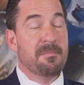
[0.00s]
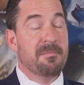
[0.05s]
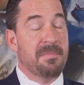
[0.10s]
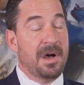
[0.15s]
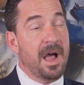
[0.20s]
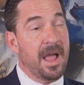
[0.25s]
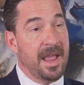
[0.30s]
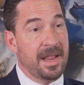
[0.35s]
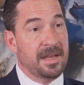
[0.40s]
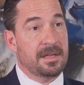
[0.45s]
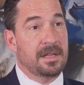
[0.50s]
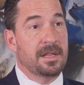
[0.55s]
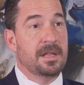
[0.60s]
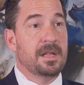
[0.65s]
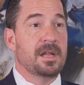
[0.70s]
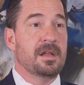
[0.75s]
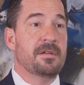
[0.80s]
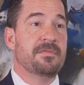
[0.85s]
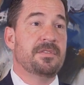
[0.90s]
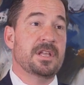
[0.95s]
but
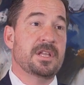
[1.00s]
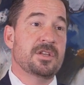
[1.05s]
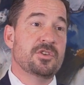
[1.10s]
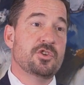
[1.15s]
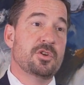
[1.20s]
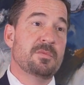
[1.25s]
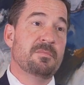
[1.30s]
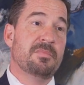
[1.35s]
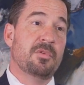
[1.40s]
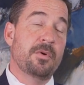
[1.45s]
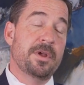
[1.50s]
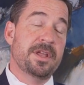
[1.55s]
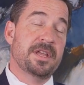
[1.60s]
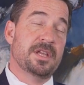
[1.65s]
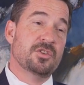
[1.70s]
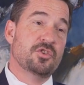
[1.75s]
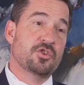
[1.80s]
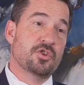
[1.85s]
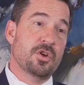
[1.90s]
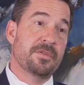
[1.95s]
if the injured employee
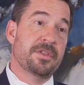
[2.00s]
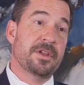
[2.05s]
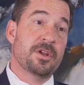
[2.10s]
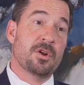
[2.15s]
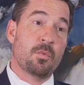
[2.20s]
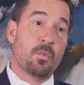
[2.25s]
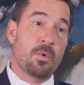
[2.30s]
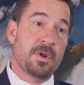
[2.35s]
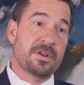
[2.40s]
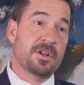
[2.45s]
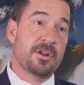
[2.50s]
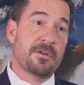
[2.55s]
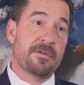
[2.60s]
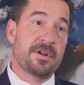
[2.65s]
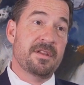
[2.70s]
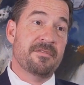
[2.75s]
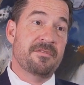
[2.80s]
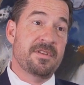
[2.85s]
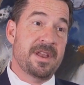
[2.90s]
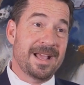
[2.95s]
can show that you're 1
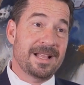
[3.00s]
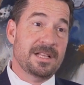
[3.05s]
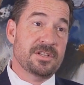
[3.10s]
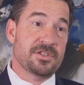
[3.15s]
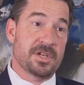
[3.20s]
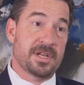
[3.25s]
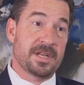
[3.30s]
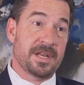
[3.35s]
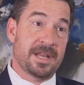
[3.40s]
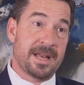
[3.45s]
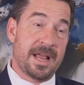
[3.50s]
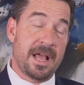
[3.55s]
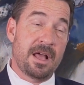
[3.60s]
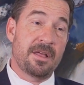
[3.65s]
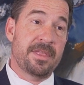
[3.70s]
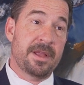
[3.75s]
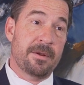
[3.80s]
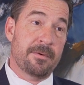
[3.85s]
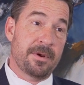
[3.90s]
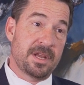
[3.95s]
degree of negligent in
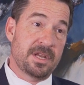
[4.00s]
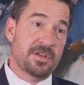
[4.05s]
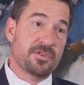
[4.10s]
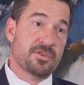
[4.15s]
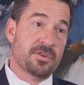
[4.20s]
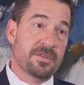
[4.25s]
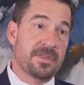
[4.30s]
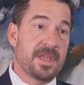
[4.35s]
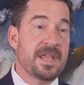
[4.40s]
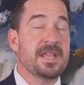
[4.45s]
how they were injured,